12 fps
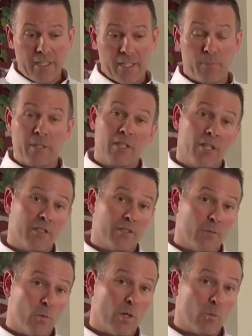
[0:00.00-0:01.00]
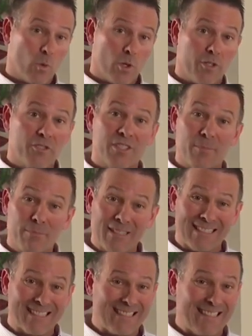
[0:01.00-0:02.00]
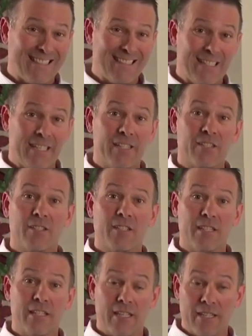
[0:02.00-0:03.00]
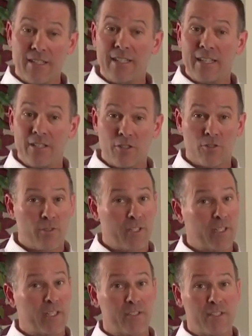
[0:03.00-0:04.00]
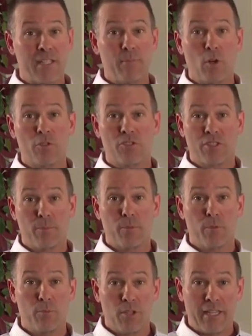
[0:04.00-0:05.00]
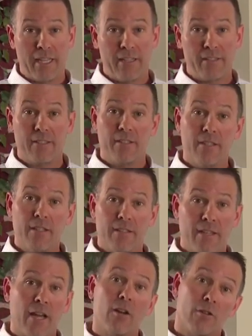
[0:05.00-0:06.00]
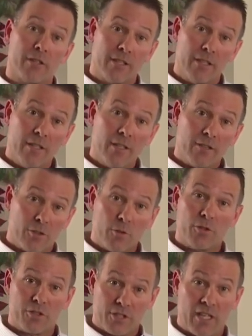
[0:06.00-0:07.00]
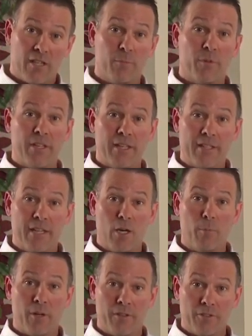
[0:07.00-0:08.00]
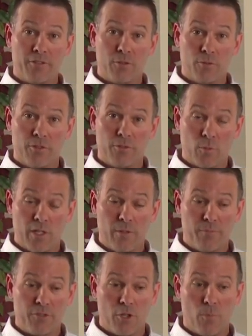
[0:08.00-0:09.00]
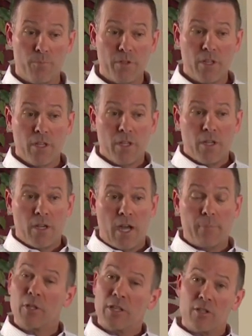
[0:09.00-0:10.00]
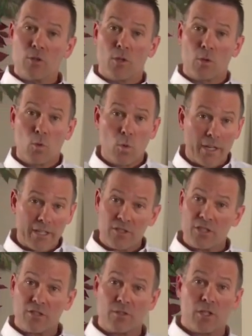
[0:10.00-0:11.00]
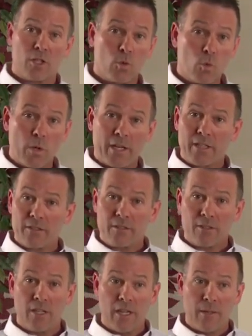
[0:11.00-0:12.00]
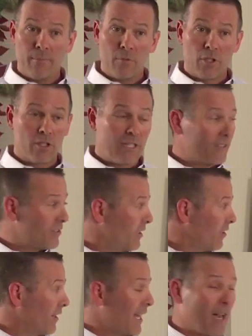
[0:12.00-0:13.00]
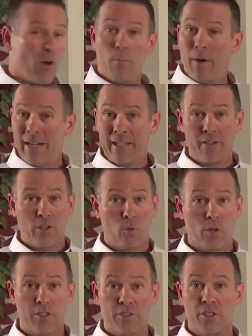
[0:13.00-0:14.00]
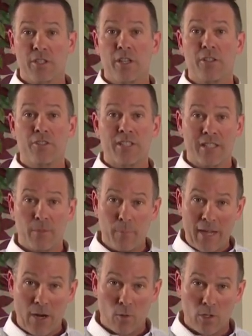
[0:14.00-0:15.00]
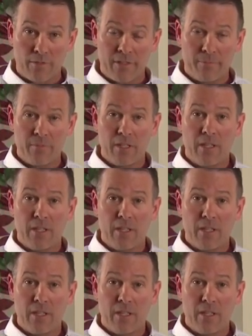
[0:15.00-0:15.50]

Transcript: is because of one word simplicity it is the in the industry it is the most simple plan to not only do yourself but then to help others do this well so i'm going to do a quick just a quick um, little lesson here on how binary works so you can understand the power of it.